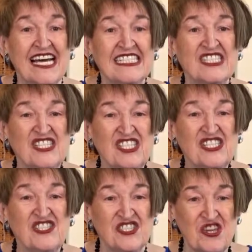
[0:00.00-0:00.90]
an
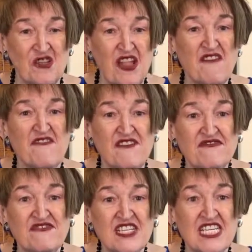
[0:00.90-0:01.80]
additional
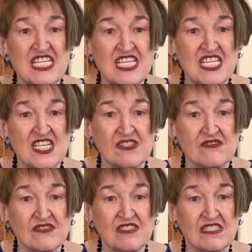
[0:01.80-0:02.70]
15
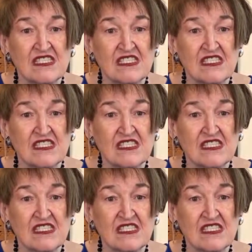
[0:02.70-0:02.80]
years.